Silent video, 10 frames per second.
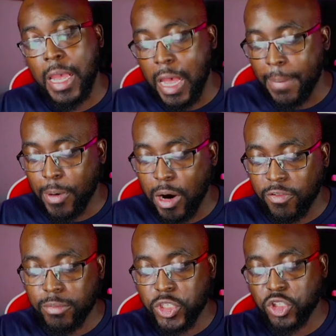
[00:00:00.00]
apart
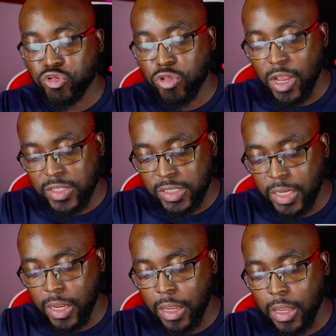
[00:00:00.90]
from
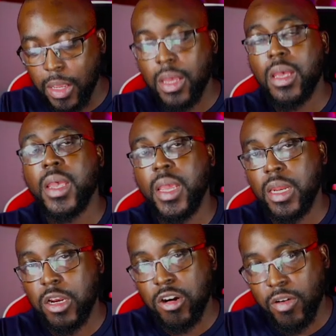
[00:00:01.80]
trusting
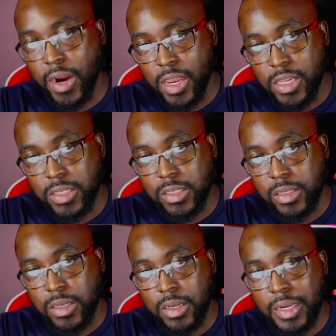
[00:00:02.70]
in Christ.
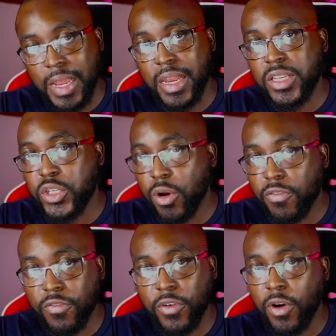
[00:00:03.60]
That is your
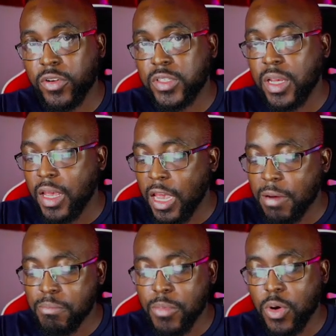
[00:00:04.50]
first
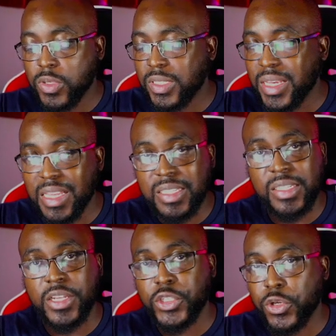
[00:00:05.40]
and most
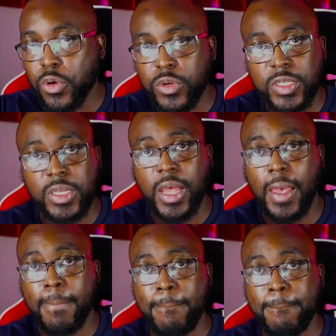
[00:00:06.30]
essential
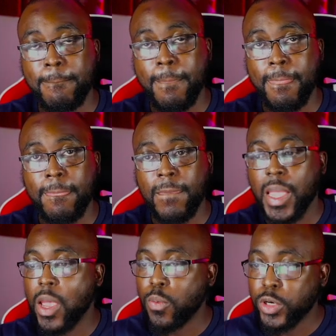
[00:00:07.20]
step.
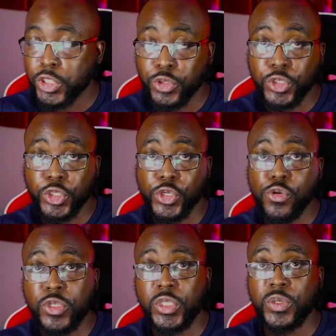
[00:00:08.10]
And once you
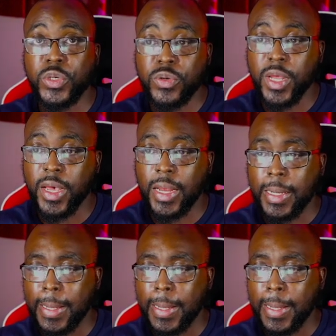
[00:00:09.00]
choose to do that,